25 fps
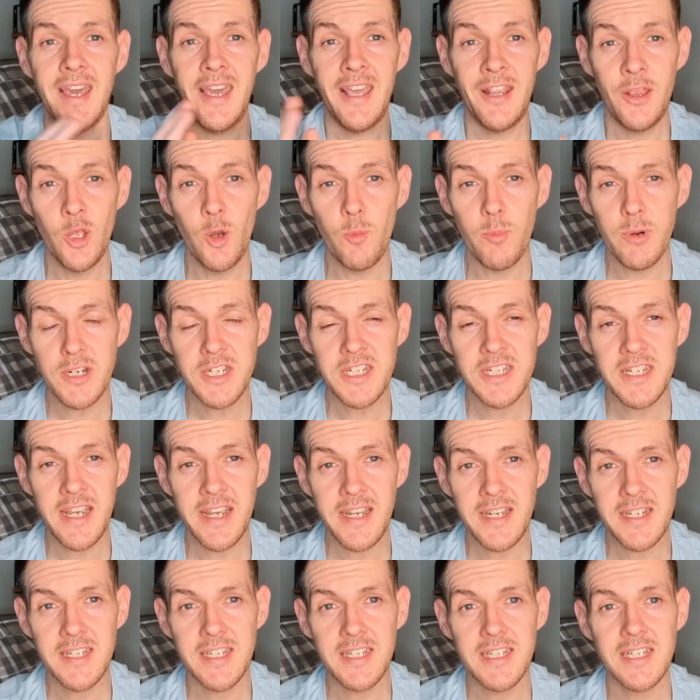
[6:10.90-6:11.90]
In number
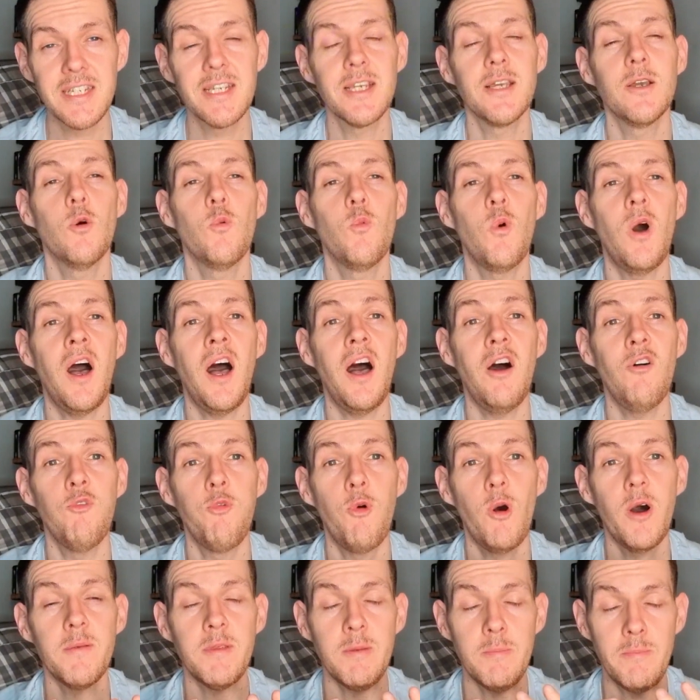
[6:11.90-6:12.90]
six, we'll have
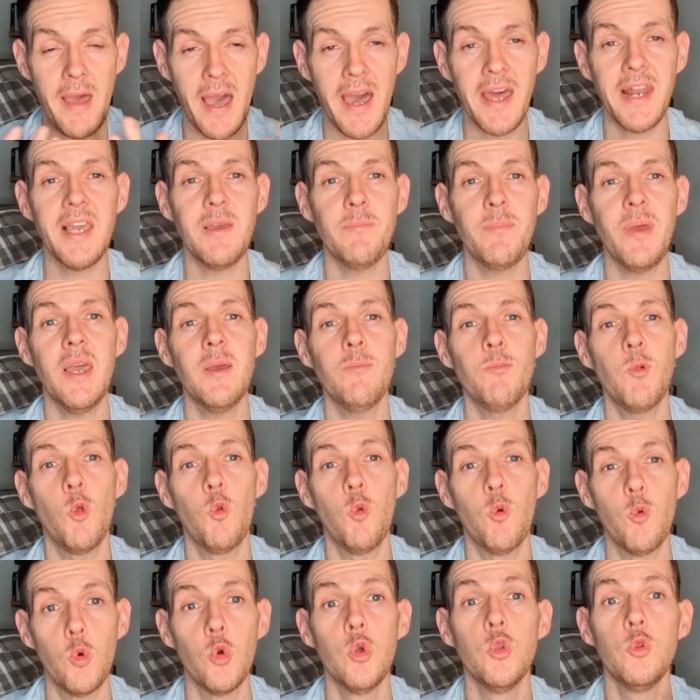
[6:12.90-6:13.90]
what many people
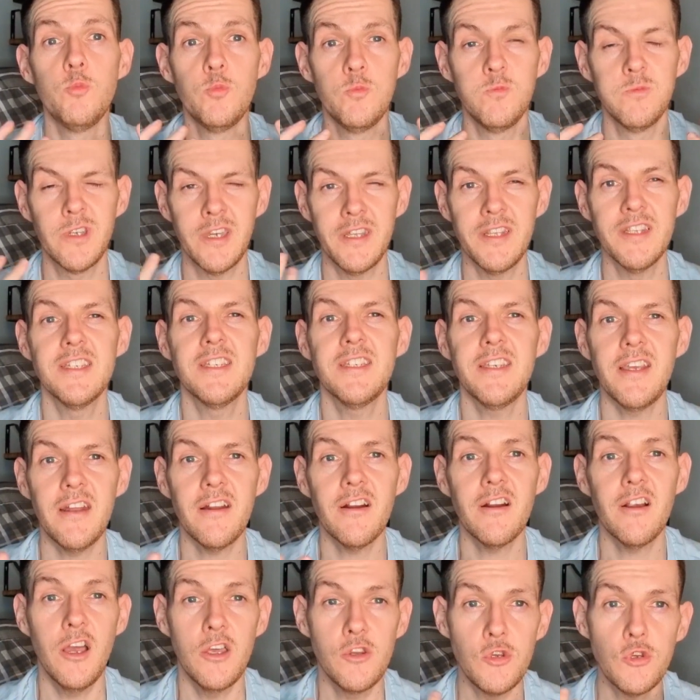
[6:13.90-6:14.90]
would consider
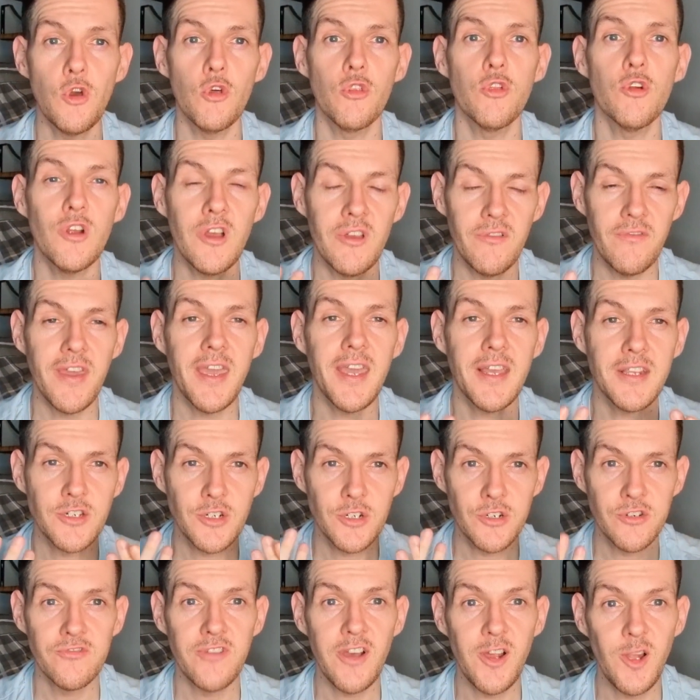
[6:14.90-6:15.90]
another
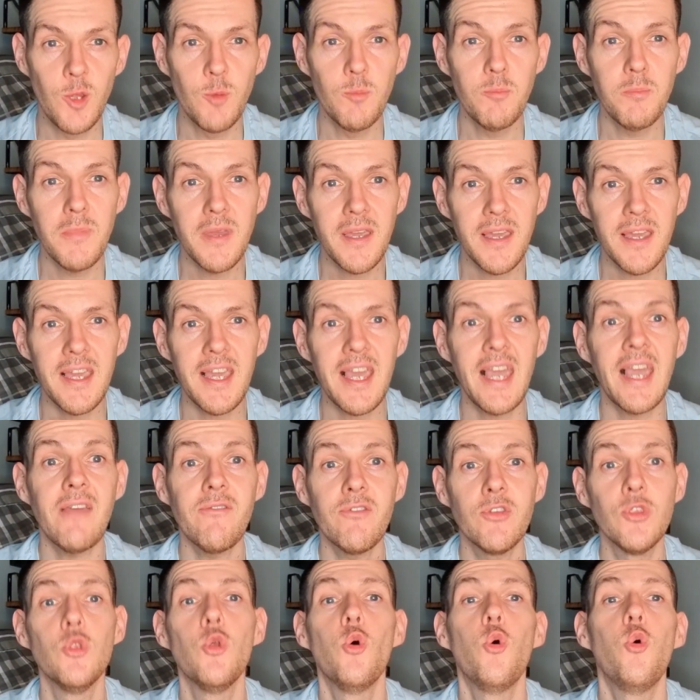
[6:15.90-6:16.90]
Avengers film,
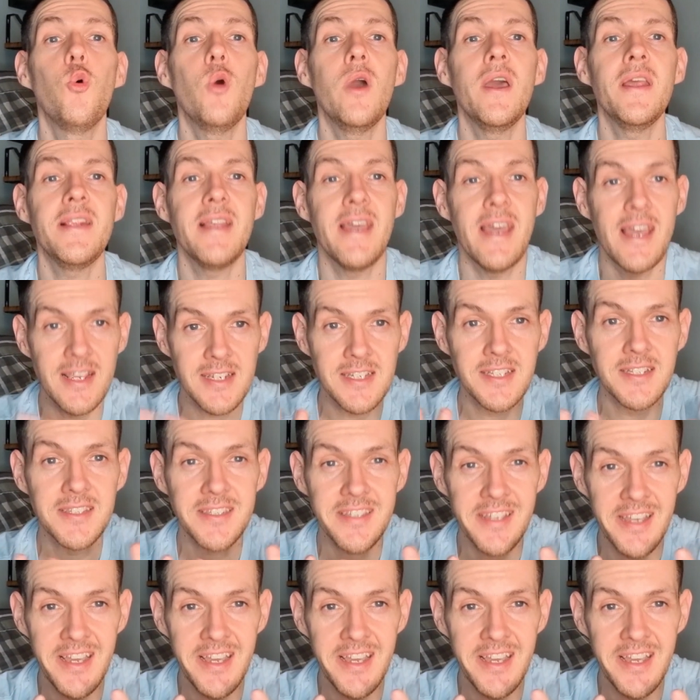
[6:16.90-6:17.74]
even though it isn't